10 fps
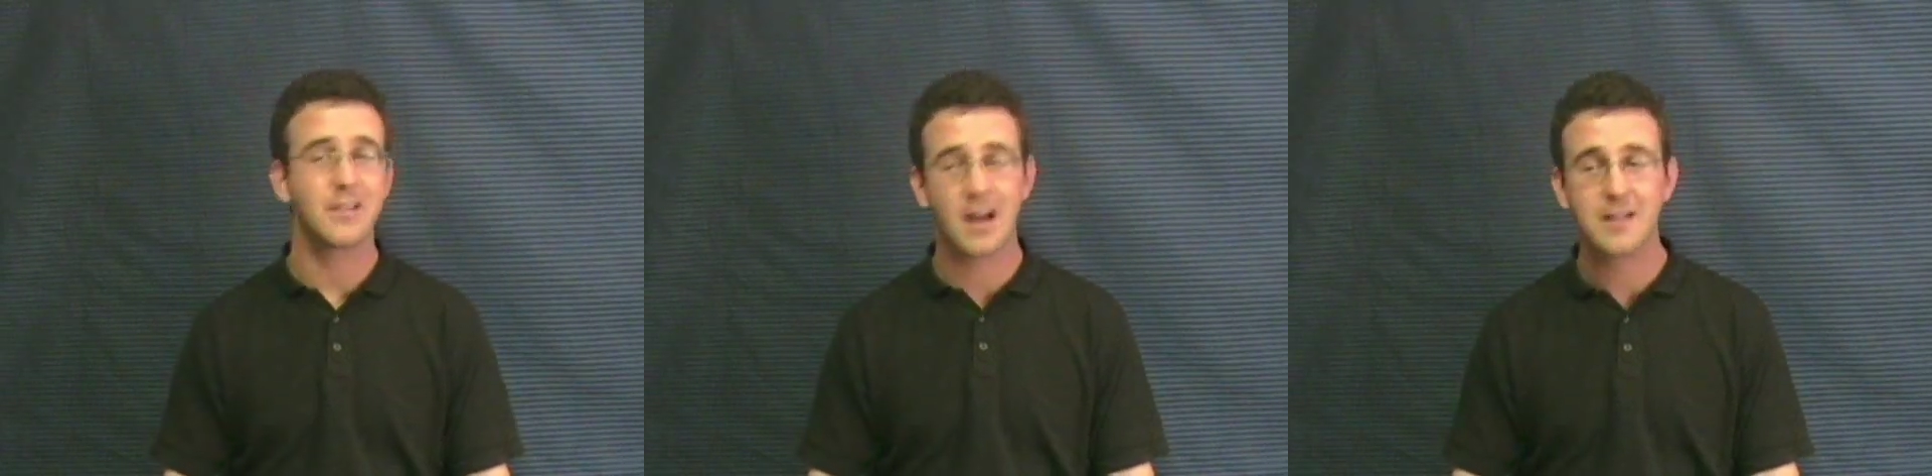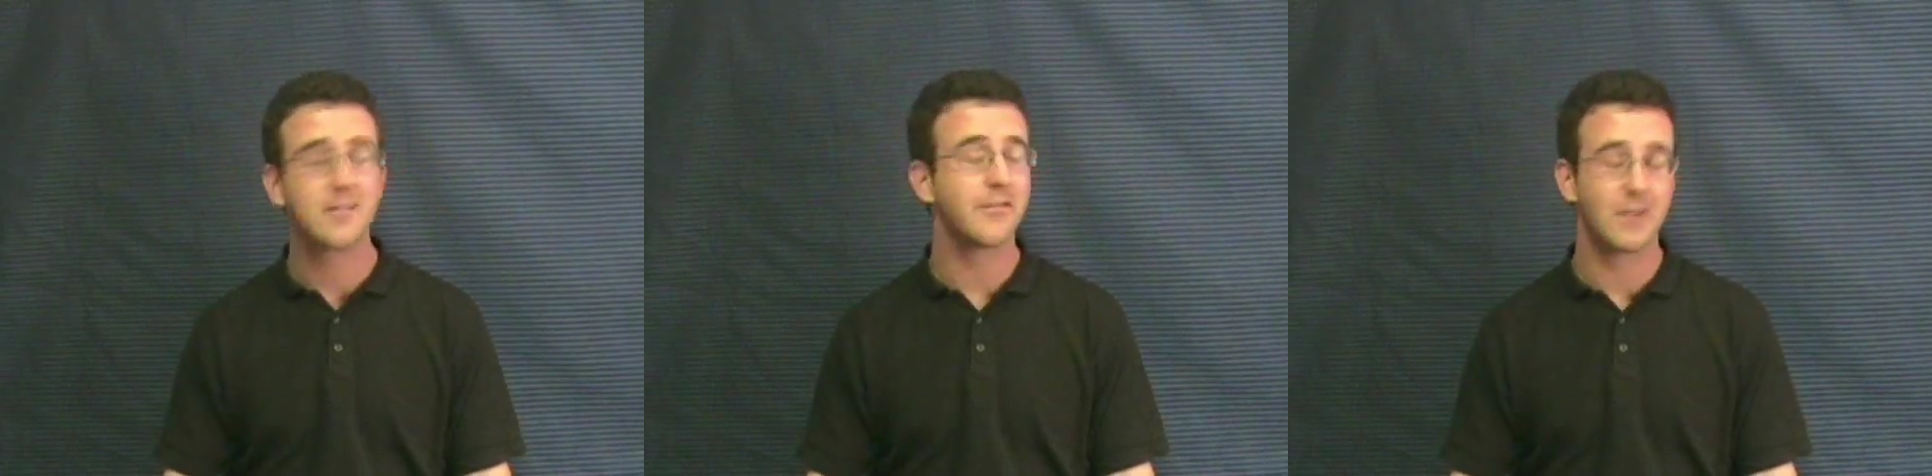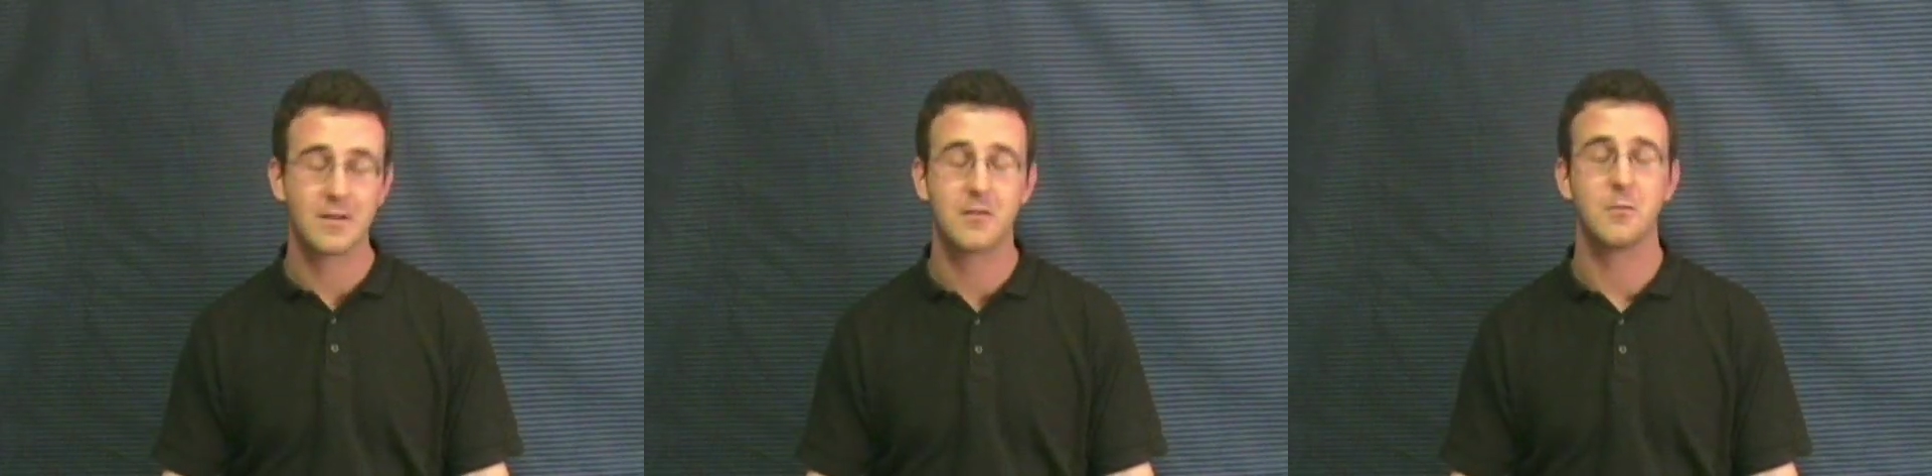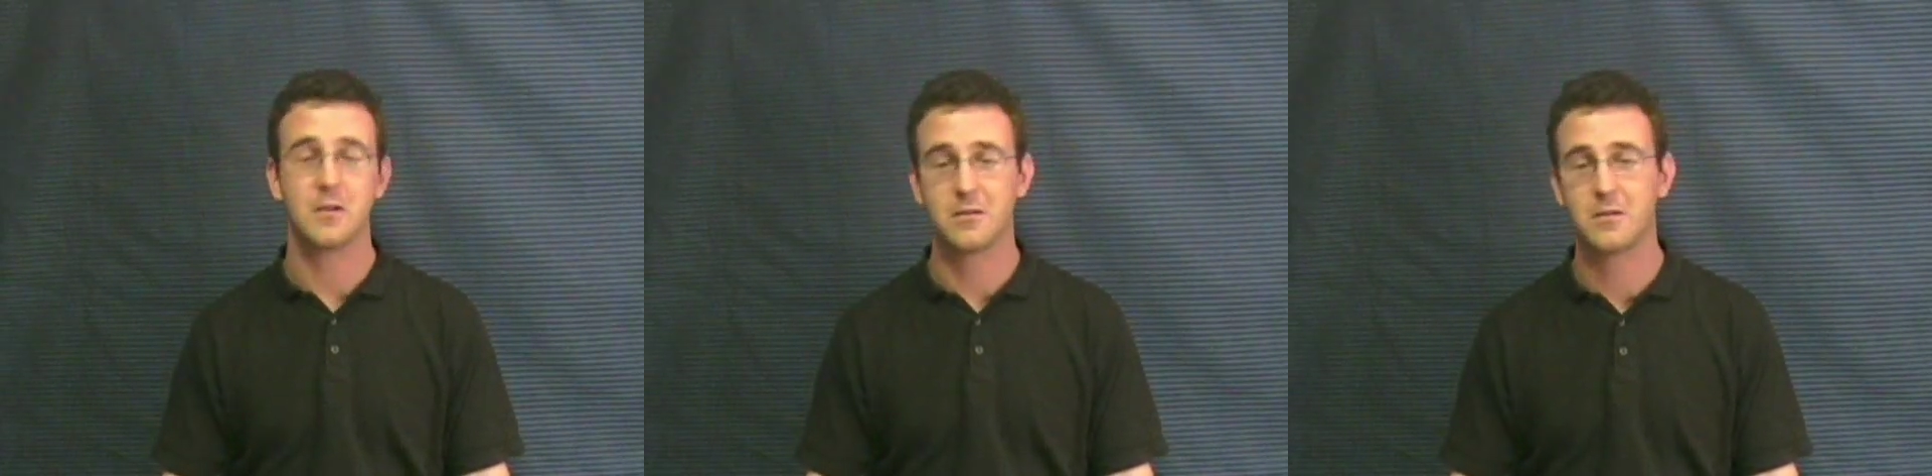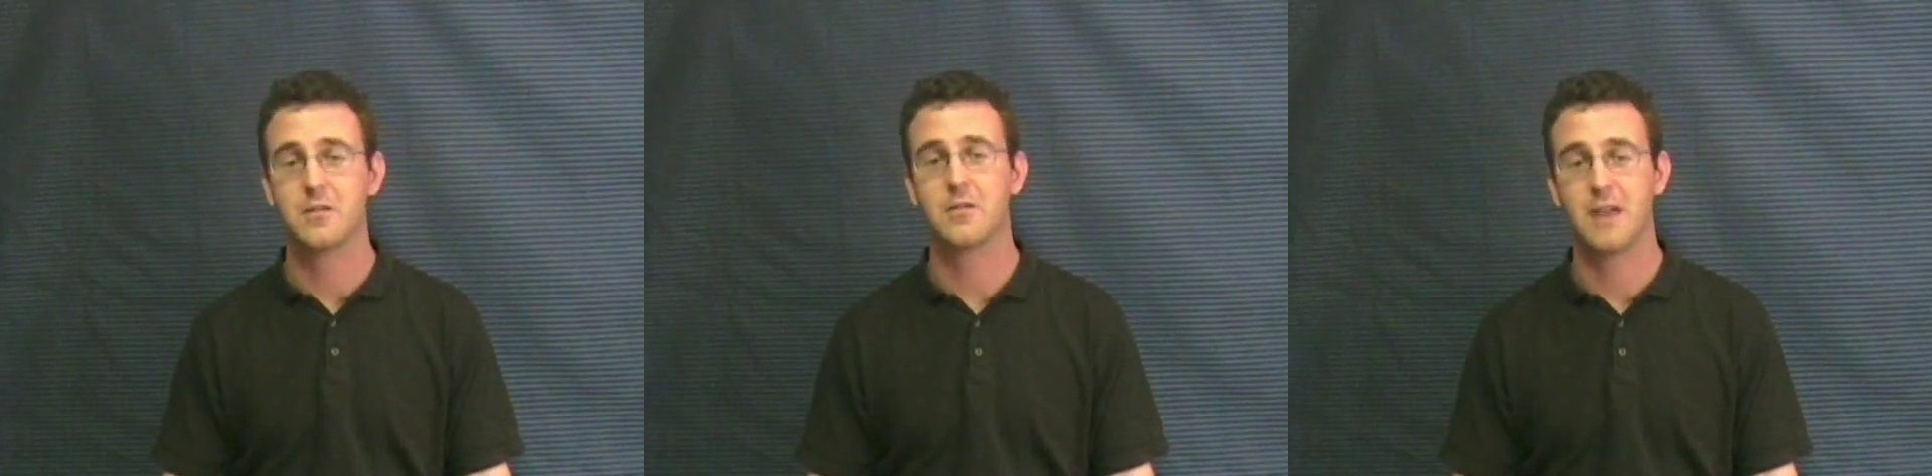not a sufficient
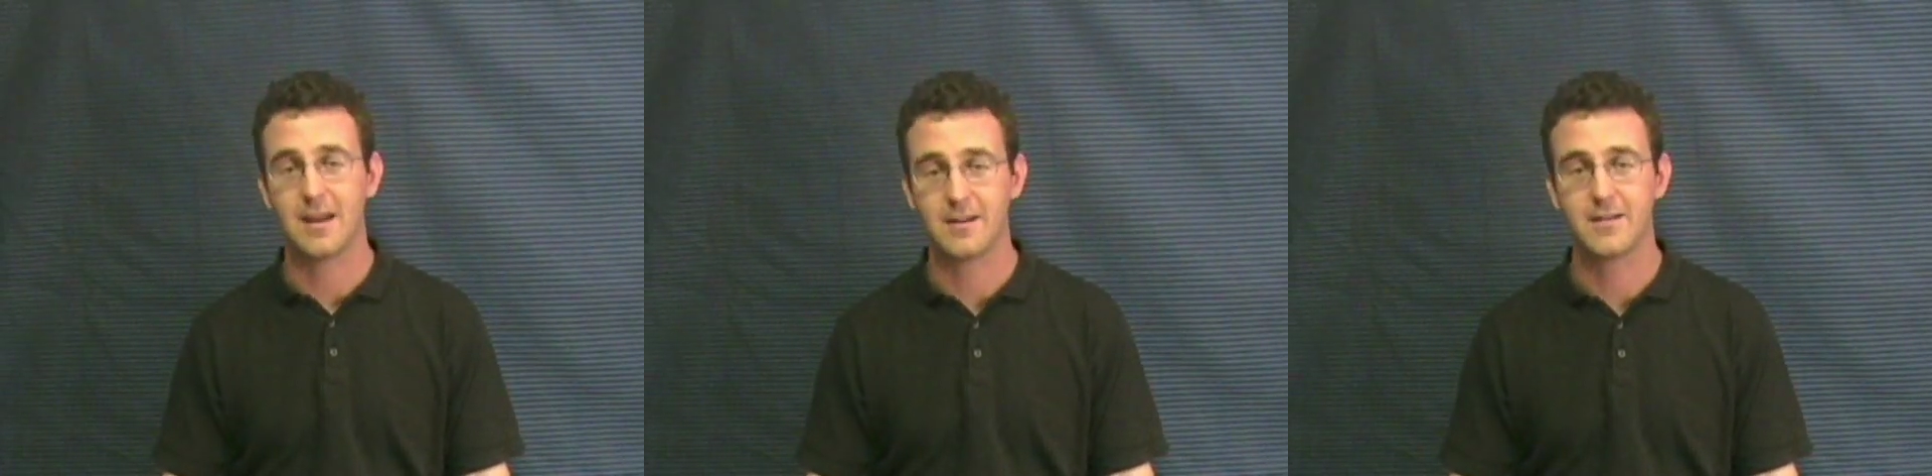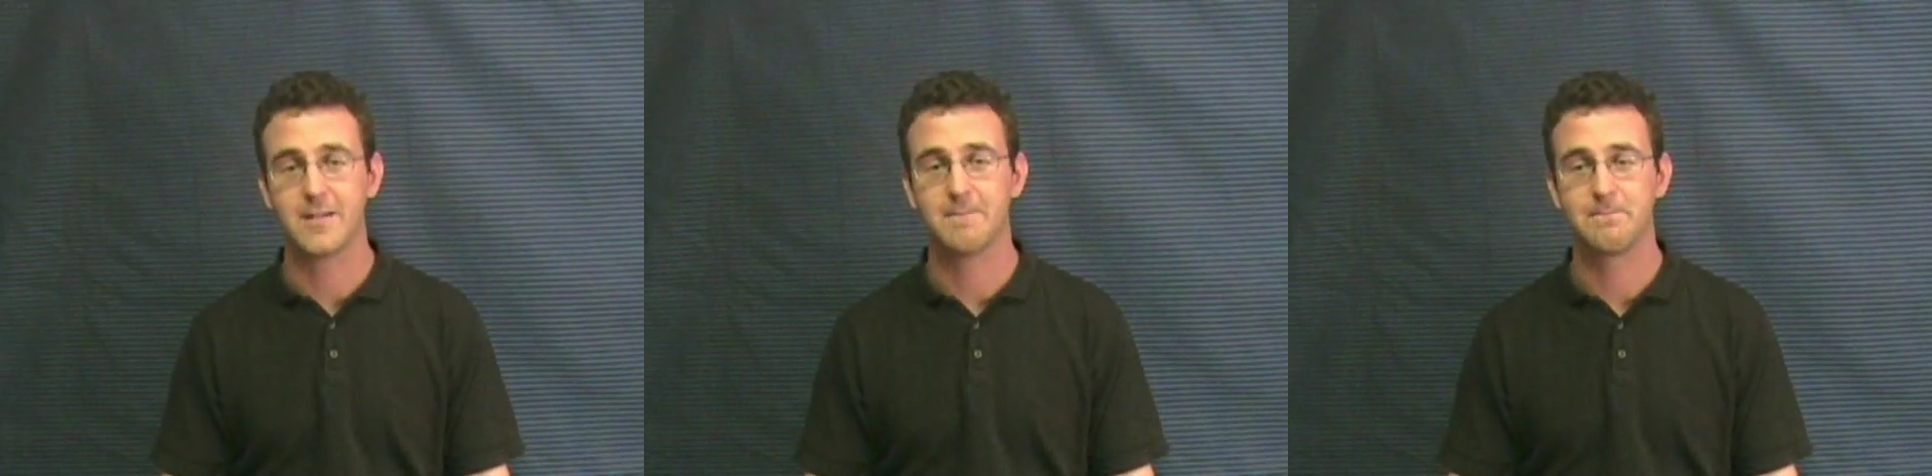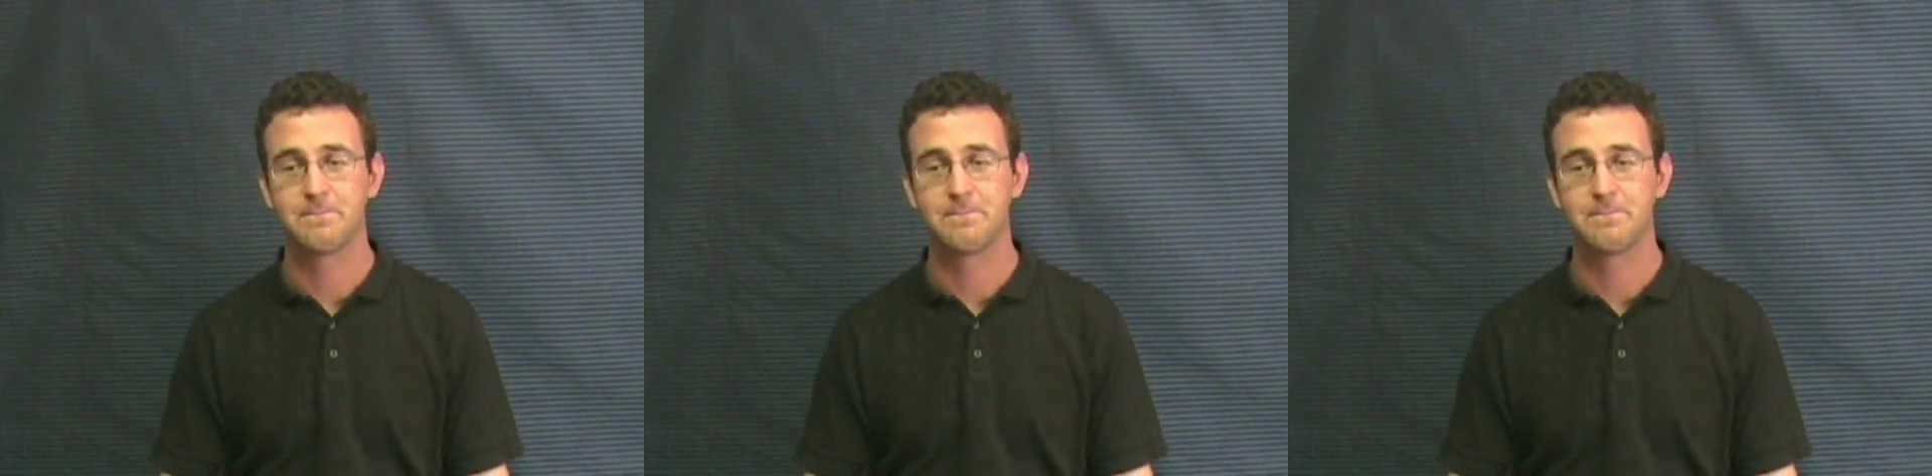research strategy.